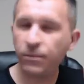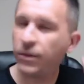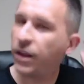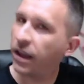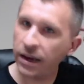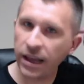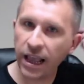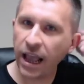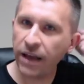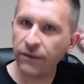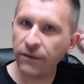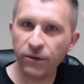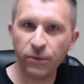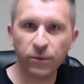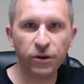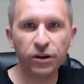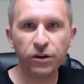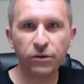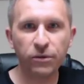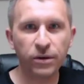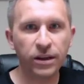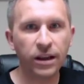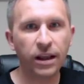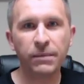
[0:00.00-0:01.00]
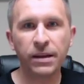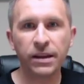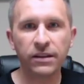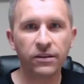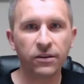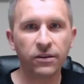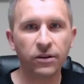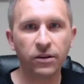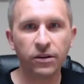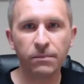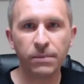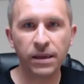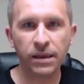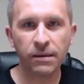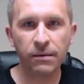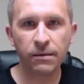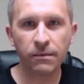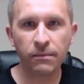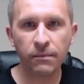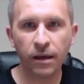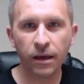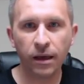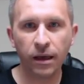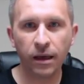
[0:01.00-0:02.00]
and everyone agreed, it's going to be
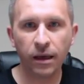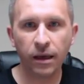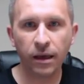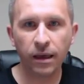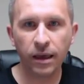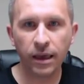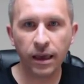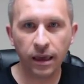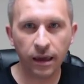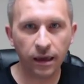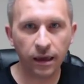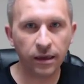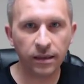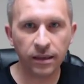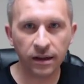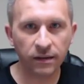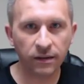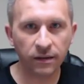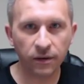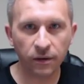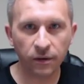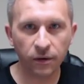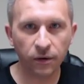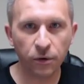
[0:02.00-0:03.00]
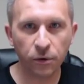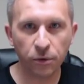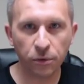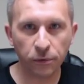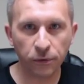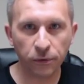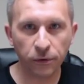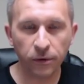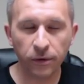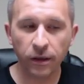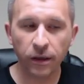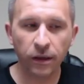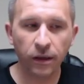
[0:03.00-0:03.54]
Hege that's going to go through.